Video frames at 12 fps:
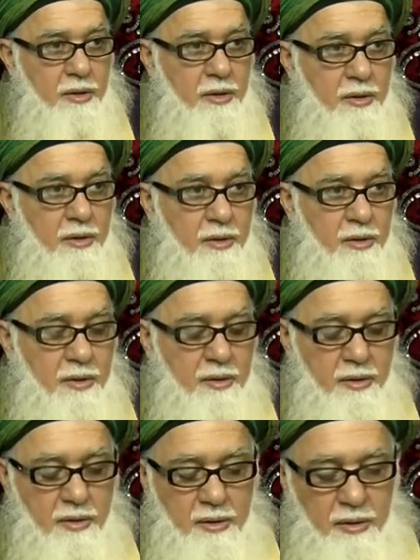
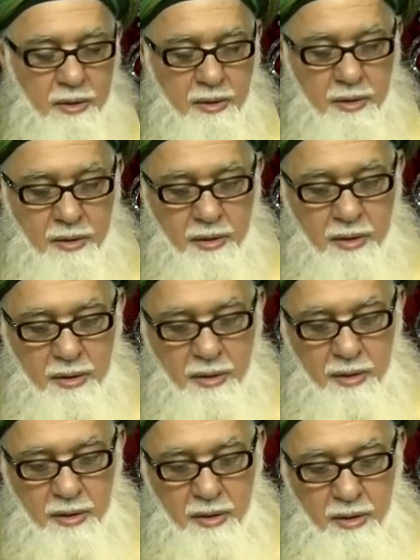
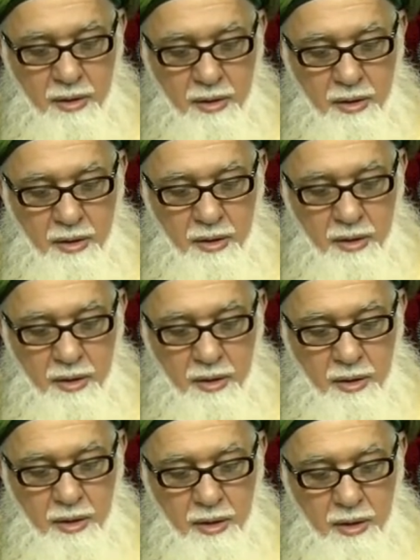
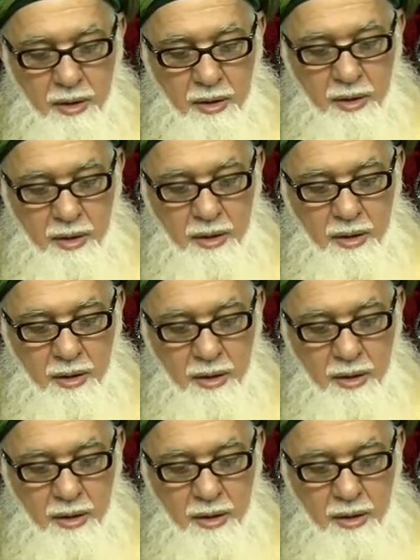[no speech]